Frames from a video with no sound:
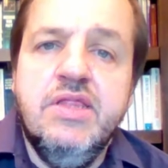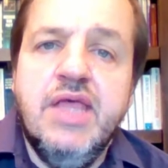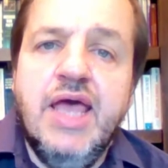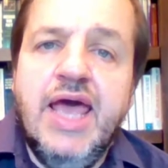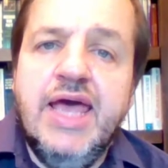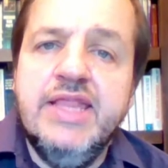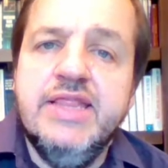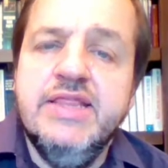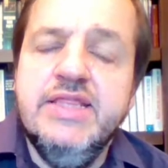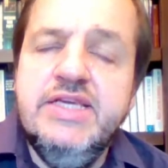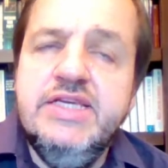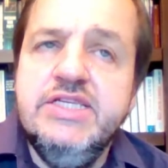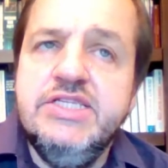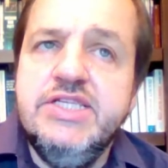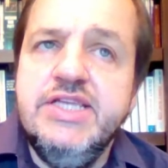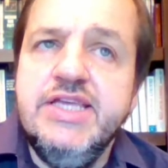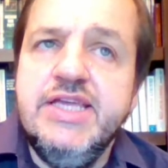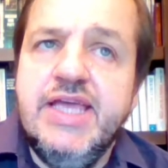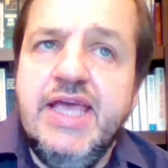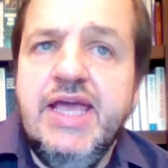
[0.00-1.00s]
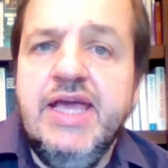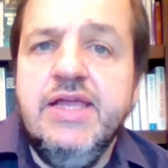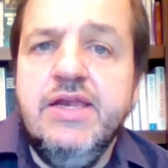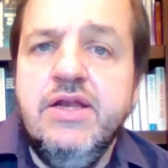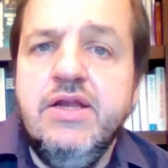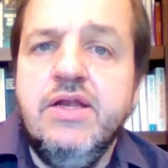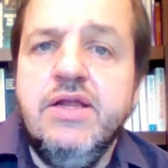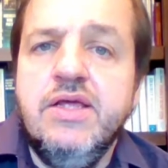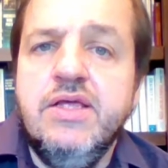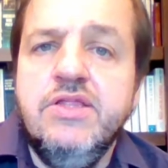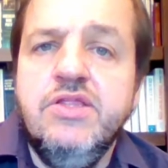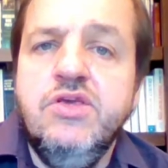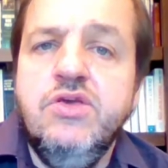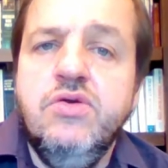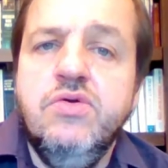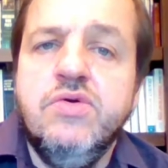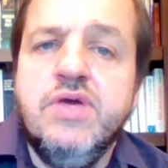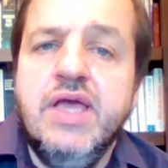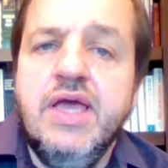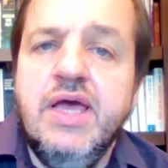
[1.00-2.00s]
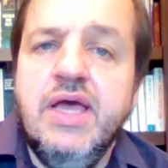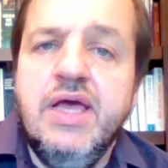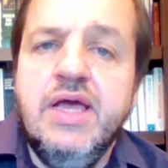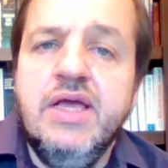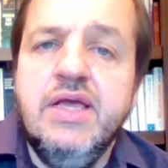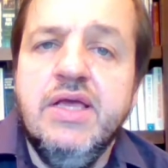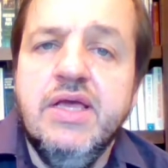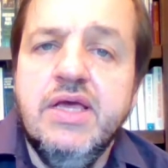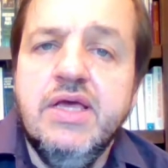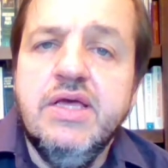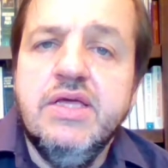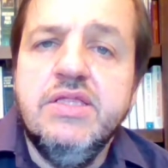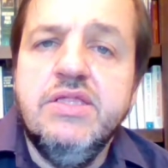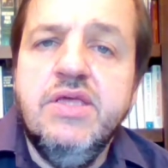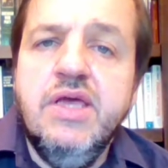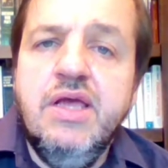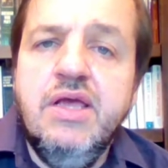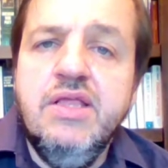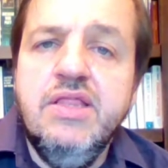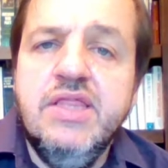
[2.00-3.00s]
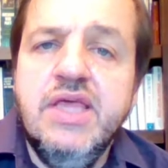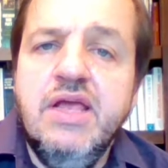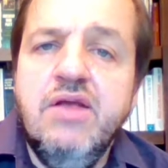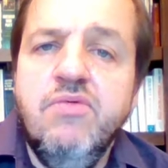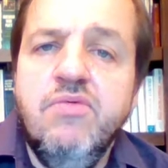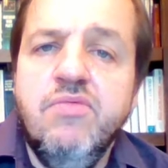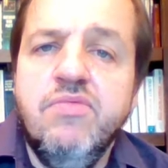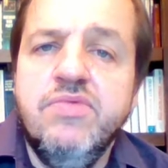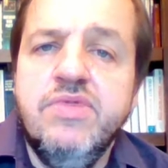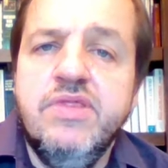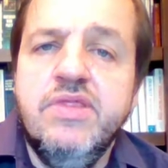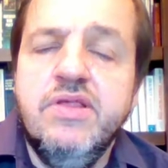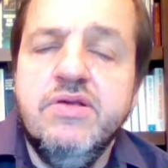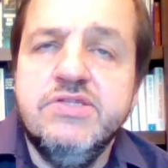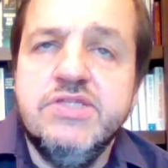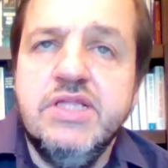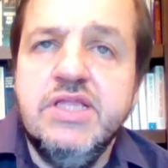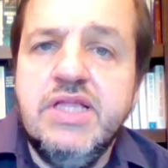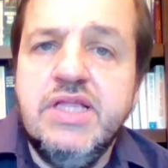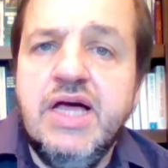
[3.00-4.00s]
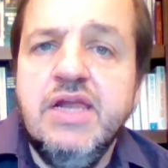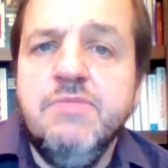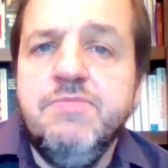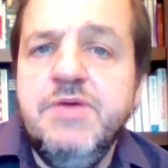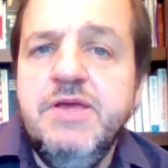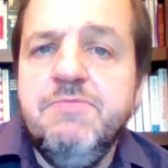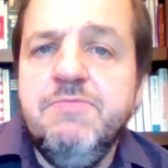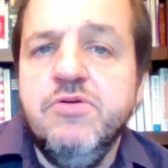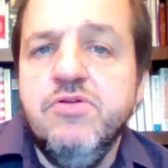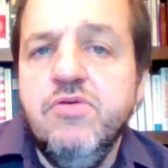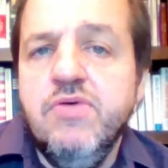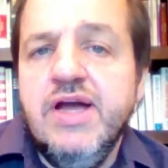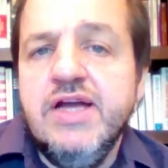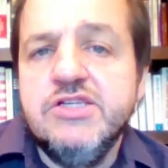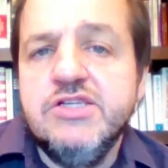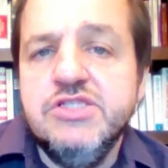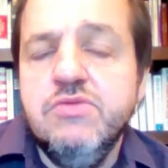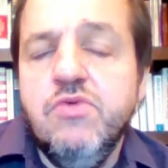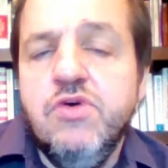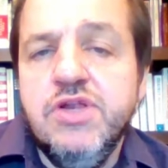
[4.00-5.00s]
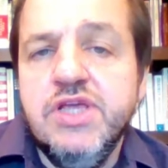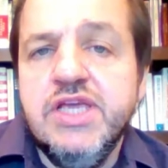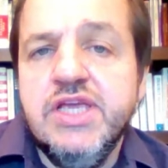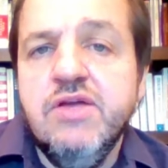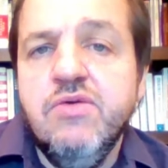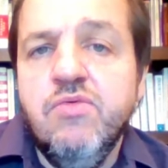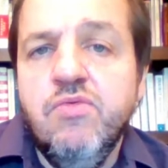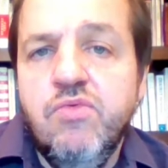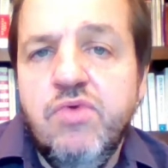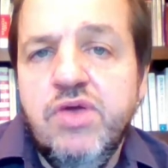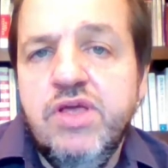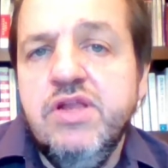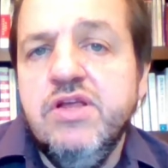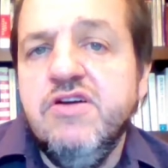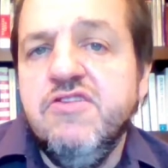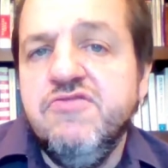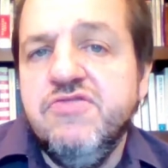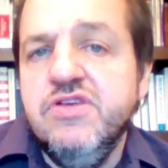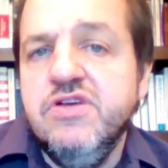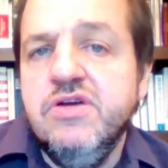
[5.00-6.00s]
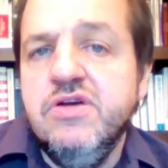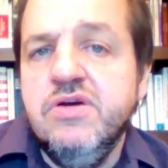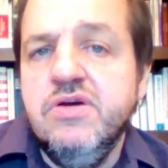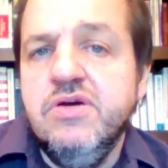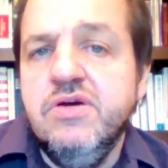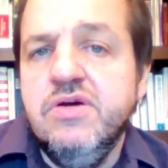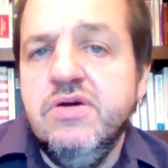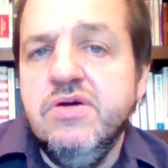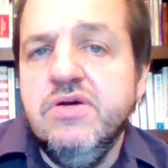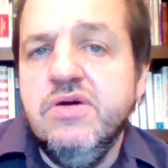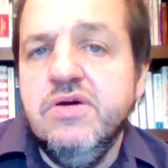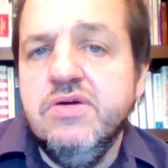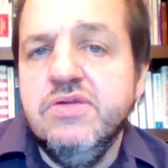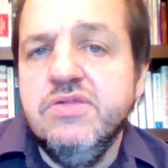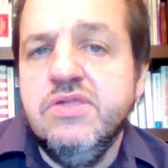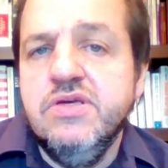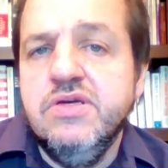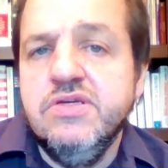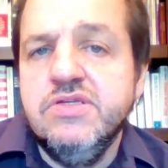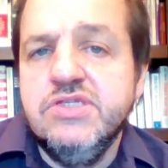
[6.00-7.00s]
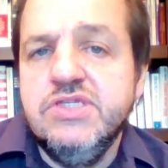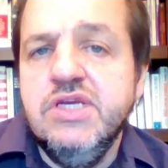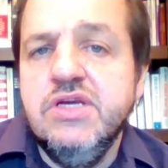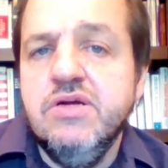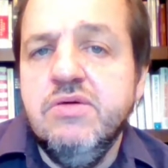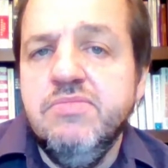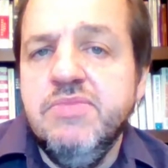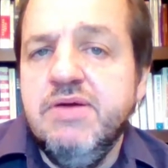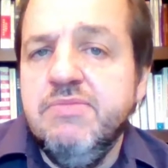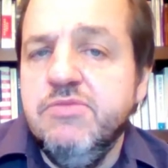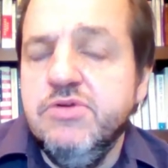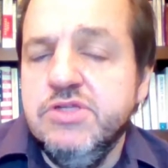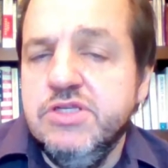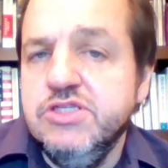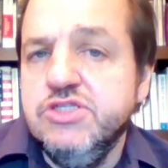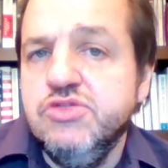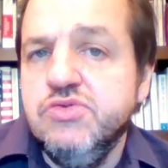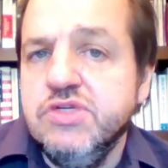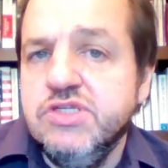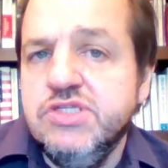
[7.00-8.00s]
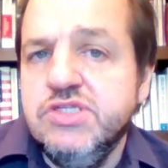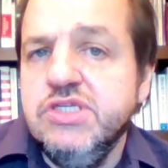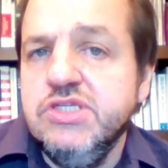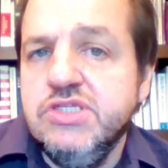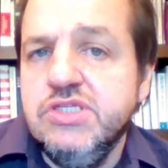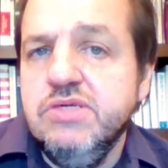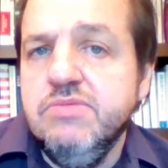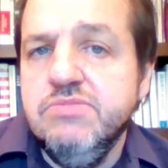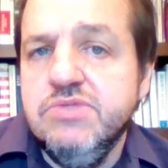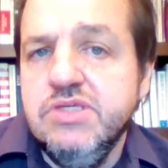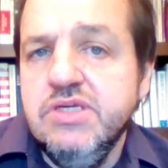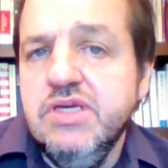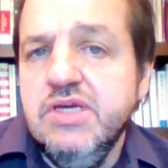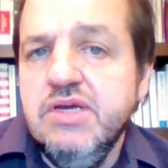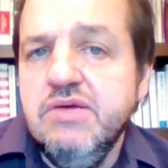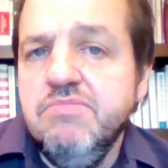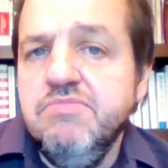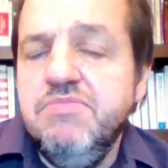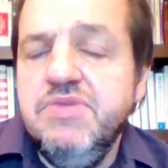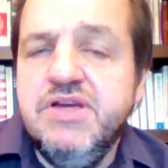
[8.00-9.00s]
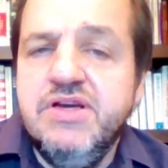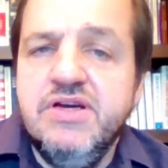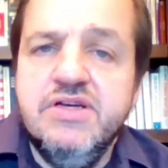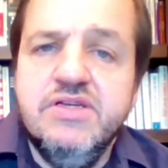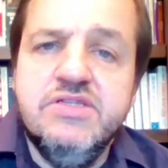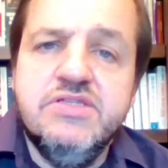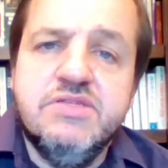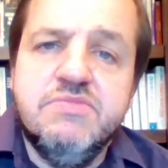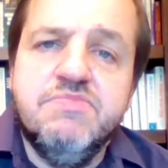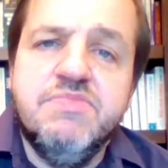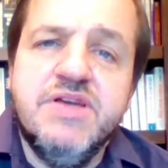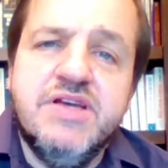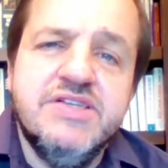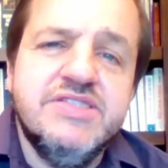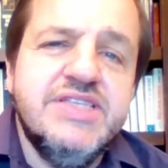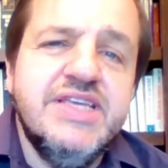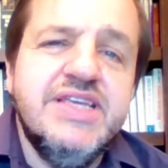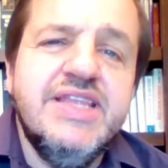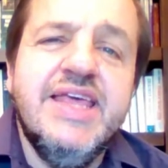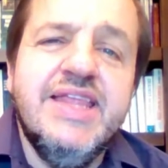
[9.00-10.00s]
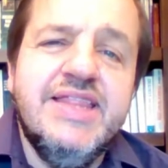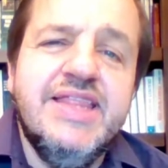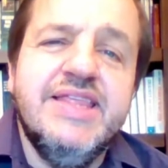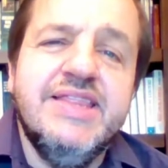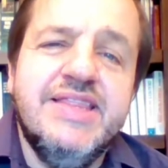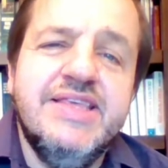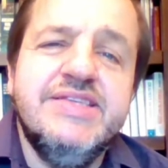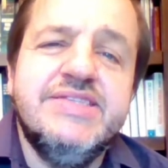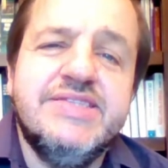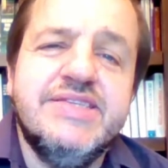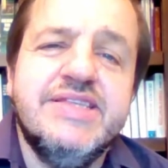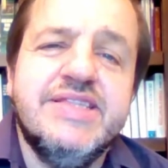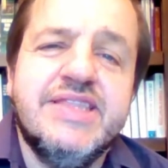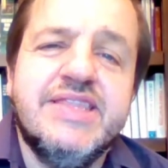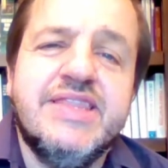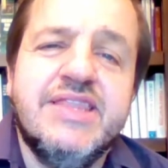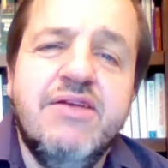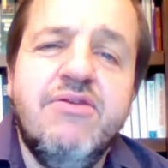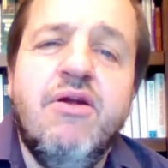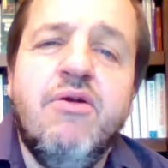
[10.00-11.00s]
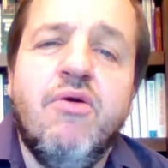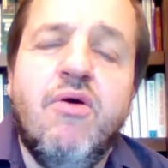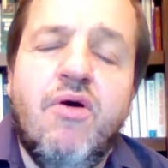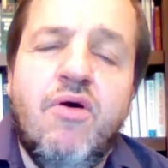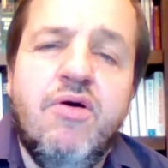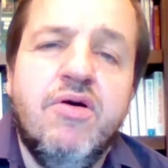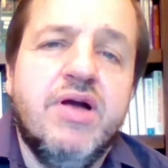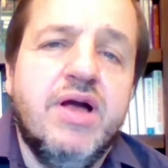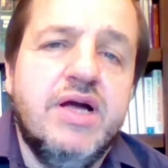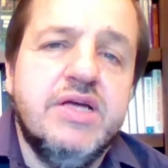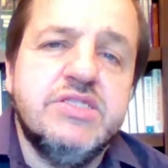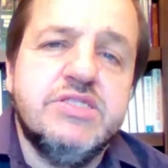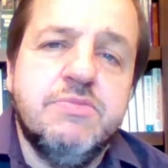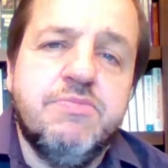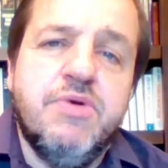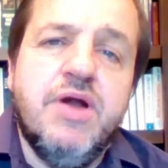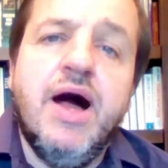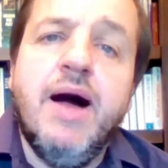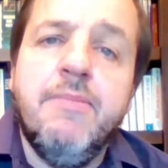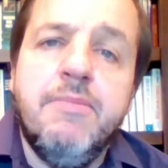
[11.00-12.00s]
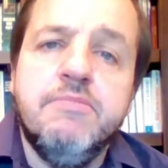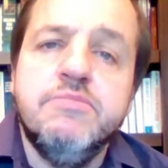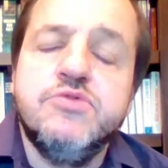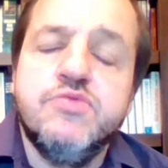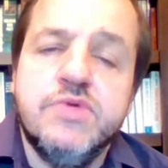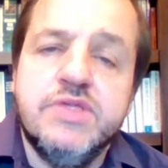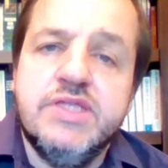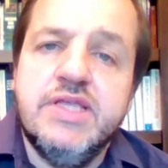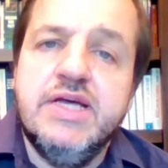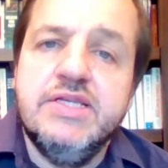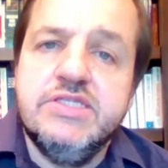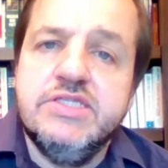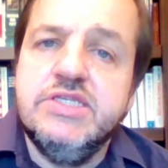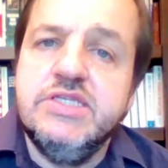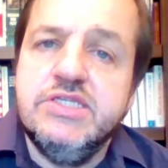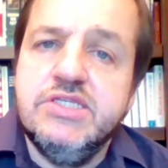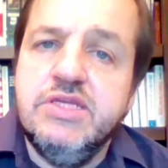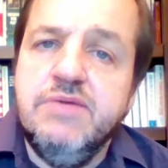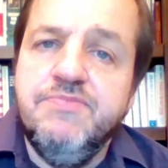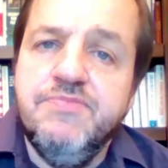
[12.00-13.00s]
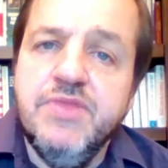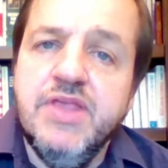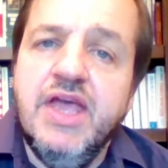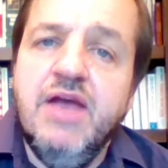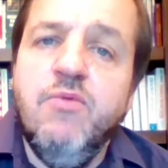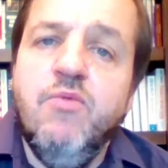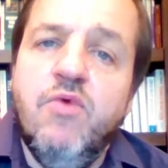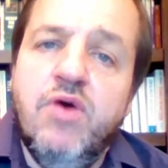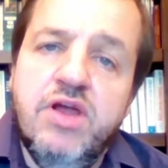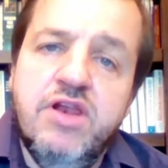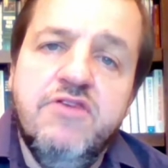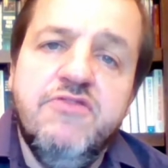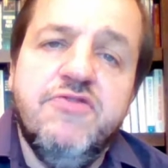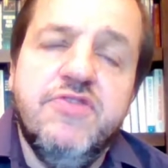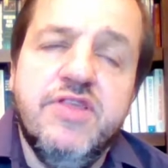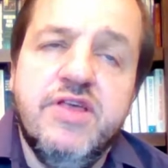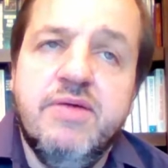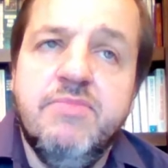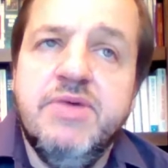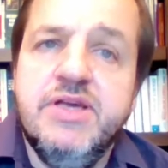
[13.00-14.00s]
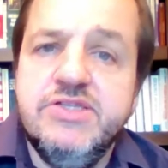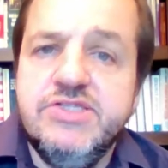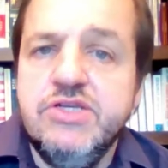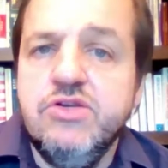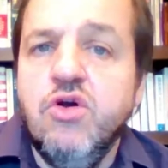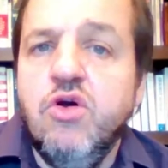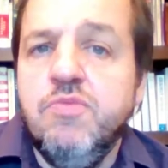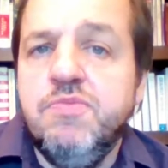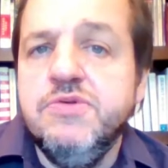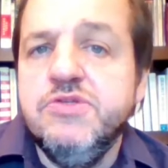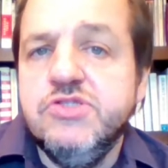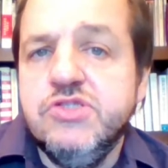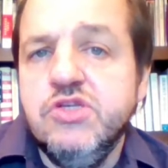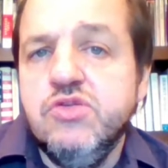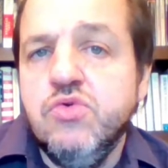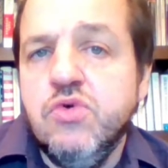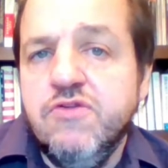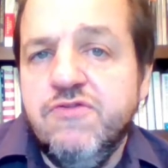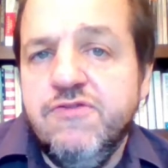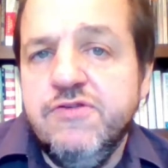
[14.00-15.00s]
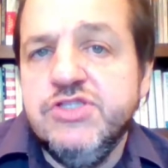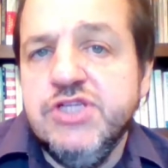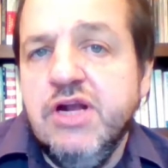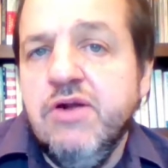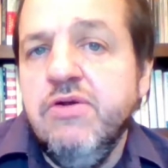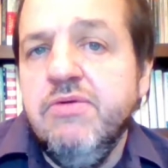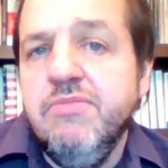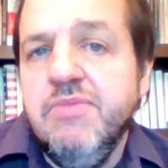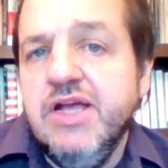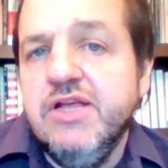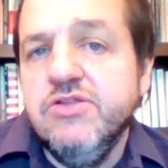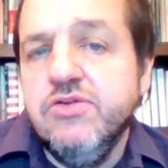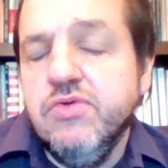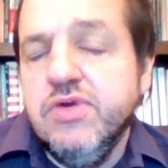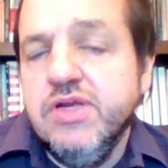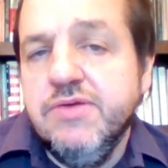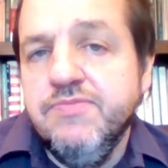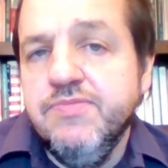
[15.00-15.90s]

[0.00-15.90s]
at least in Canada and the UK, there's a lot of people who actually want to get rid of the single-member district systems because there are all kinds of problems with that system, and one of them is it opens the door for gerrymandering.